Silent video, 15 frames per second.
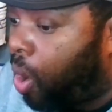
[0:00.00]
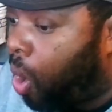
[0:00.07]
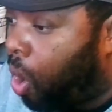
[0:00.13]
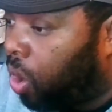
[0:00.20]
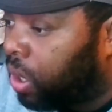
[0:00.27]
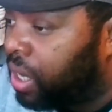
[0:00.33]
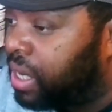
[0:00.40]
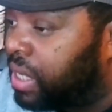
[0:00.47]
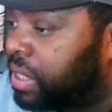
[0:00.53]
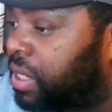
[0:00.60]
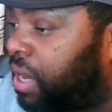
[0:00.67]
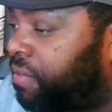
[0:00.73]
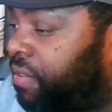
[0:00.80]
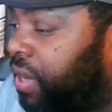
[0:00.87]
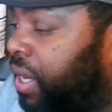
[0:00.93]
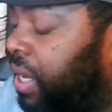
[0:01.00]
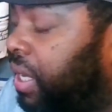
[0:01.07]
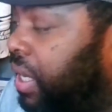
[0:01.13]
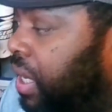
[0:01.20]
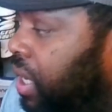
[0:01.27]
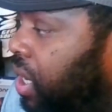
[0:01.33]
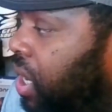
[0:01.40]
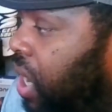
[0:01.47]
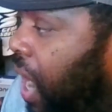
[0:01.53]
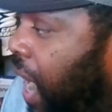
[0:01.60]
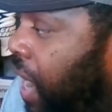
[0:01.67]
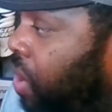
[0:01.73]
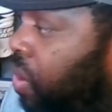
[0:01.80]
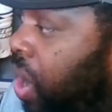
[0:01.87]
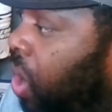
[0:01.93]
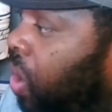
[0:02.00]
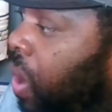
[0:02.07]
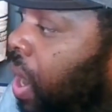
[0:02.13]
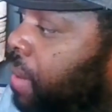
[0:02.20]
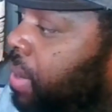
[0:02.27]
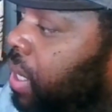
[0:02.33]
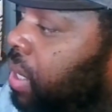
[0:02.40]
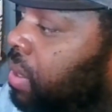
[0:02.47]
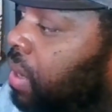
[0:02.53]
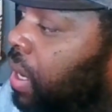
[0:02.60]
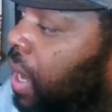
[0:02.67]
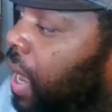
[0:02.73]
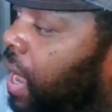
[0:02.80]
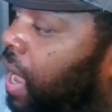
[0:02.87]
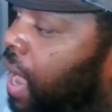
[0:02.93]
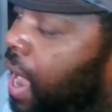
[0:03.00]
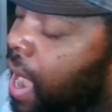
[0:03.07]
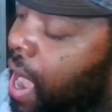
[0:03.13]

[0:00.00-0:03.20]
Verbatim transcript: all of this stuff again. I don't know. I mean, I,